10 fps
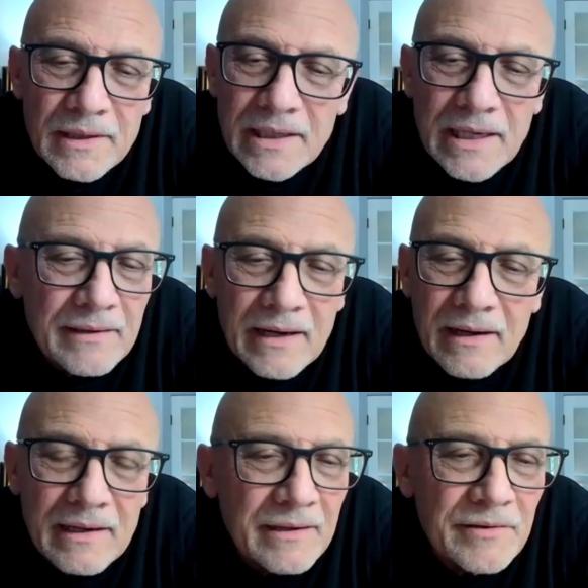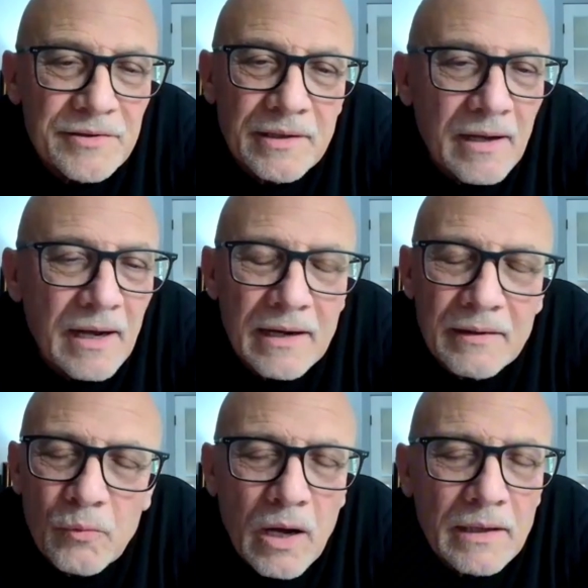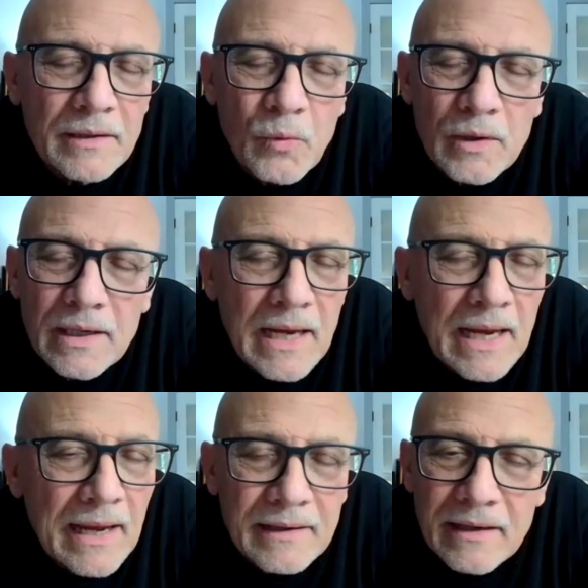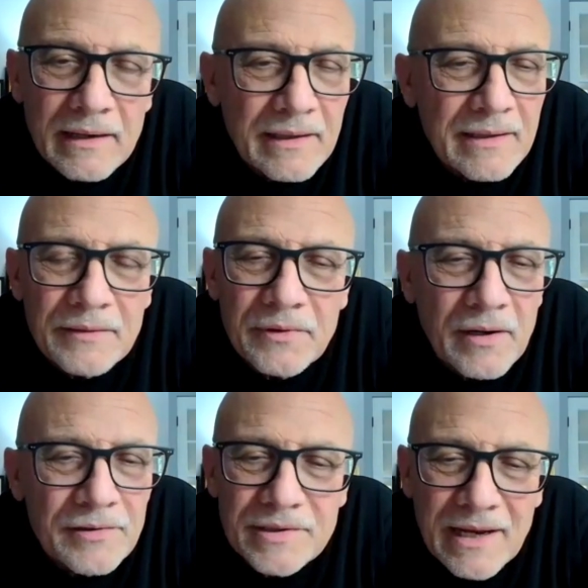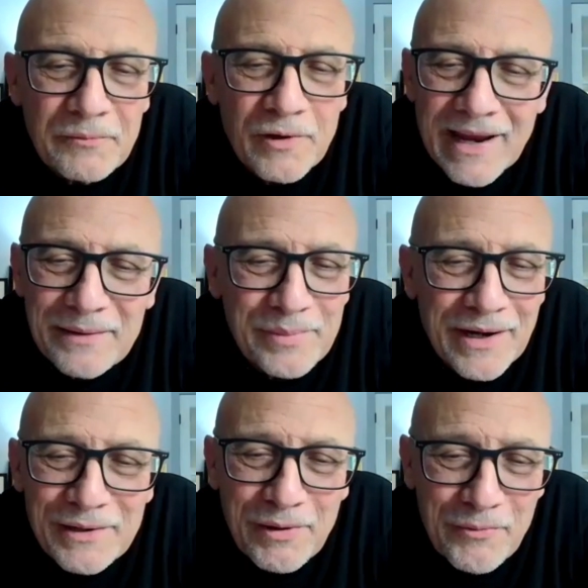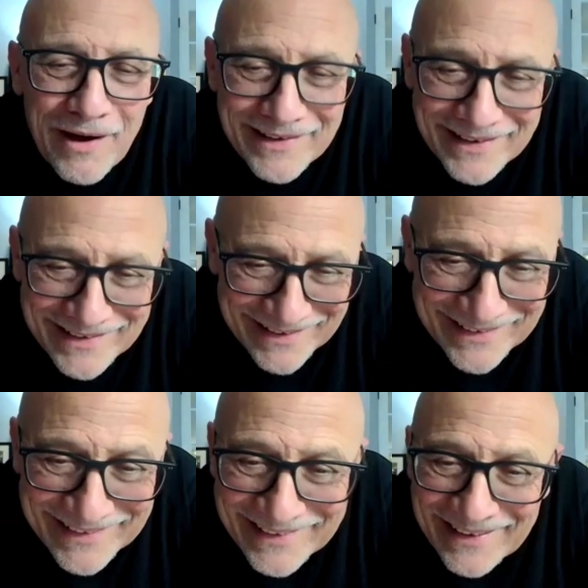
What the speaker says: He had that kind of energy. I wanted what he had, and I didn't even understand what he had, but I knew I wanted it.